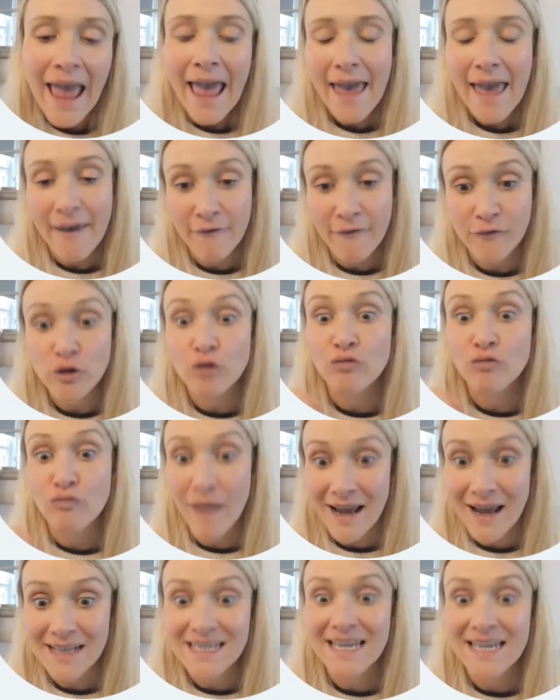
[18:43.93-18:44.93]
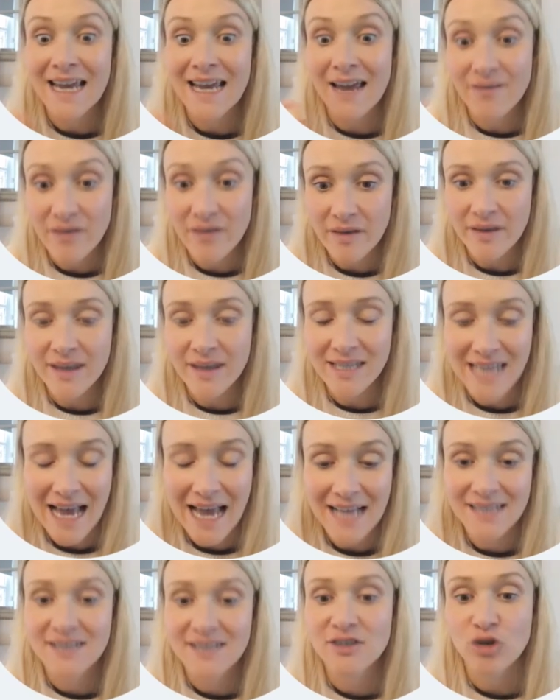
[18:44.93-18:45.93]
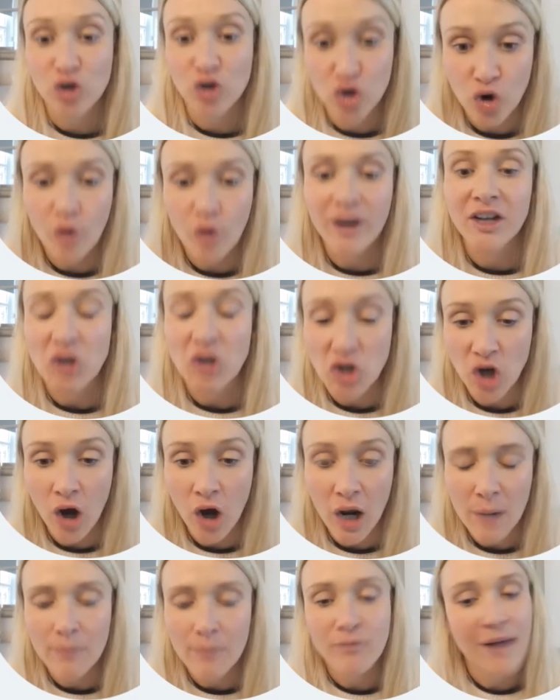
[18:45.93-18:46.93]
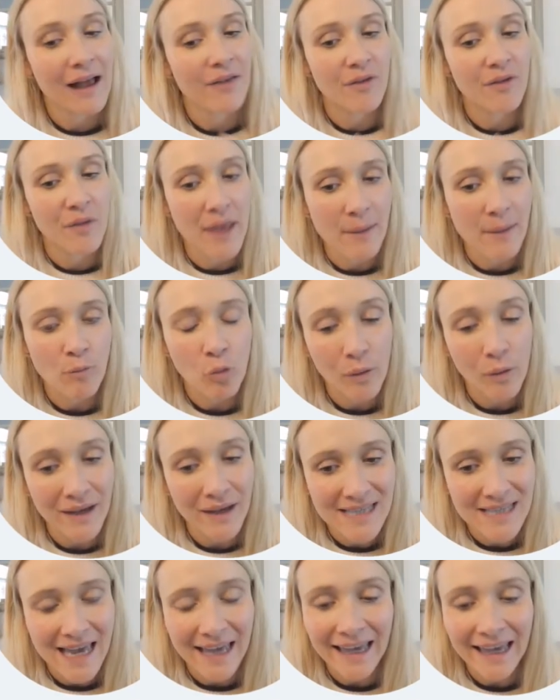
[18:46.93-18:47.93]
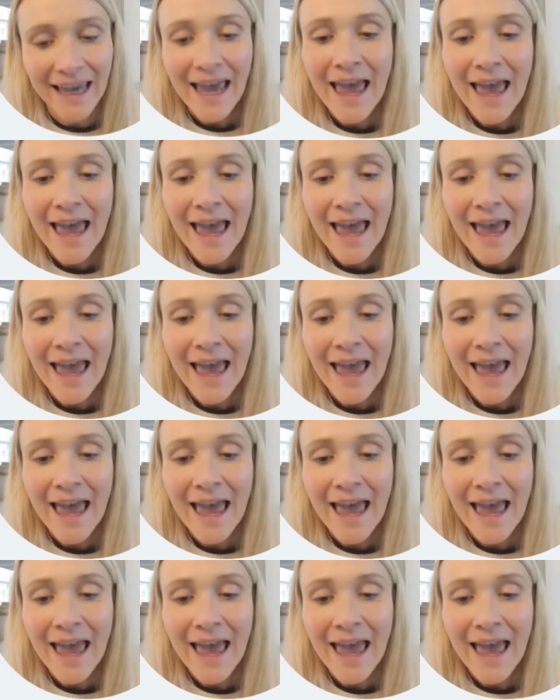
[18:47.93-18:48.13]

if you're ready and tasks are short and sharp rather than them waiting,